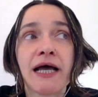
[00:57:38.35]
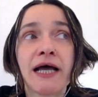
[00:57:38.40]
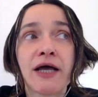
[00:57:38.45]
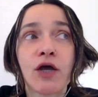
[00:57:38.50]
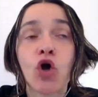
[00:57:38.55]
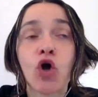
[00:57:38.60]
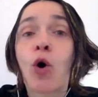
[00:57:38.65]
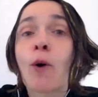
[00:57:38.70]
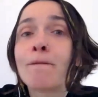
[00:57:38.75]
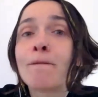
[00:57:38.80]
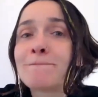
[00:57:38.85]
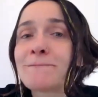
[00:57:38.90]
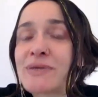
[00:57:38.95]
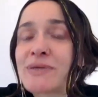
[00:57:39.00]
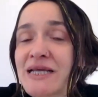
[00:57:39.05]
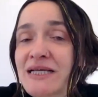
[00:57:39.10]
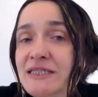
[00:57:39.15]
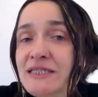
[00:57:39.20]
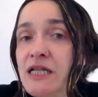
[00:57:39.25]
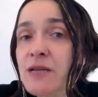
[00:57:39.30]

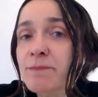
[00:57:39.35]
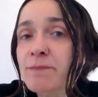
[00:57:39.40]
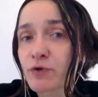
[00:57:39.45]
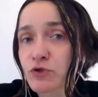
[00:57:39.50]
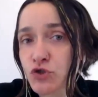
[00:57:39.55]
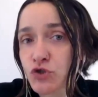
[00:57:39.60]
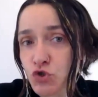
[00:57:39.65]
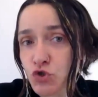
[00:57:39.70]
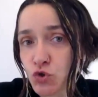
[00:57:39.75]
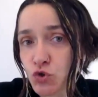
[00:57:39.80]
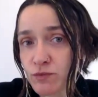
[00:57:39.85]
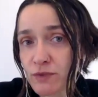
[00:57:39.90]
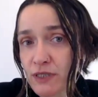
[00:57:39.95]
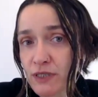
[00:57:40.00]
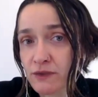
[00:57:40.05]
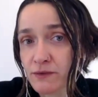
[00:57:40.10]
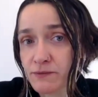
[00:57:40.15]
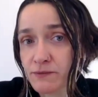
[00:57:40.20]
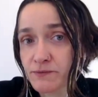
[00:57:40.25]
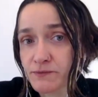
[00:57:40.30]
completely posthuman.
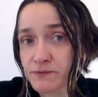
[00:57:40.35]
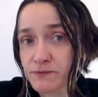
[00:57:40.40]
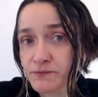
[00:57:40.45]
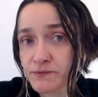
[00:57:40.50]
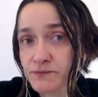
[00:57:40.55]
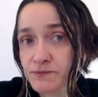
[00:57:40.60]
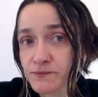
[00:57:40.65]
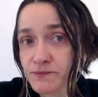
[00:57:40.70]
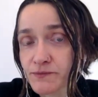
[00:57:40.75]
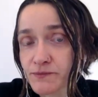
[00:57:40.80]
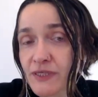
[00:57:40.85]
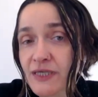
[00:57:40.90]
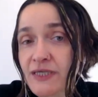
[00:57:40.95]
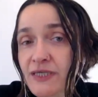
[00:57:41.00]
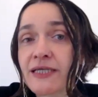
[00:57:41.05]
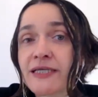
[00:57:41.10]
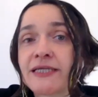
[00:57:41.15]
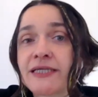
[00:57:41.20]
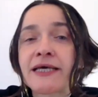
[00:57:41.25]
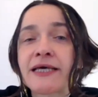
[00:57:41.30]

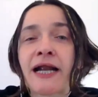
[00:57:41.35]
There